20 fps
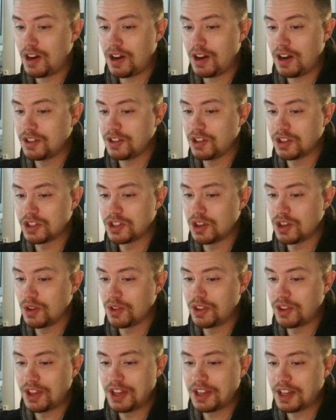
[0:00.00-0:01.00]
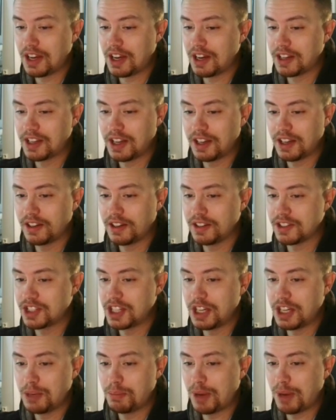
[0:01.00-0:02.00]
I just don't think I can
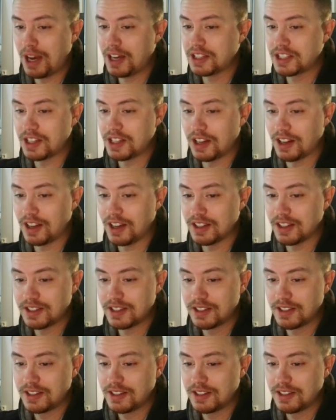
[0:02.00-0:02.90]
skip Exile, guys.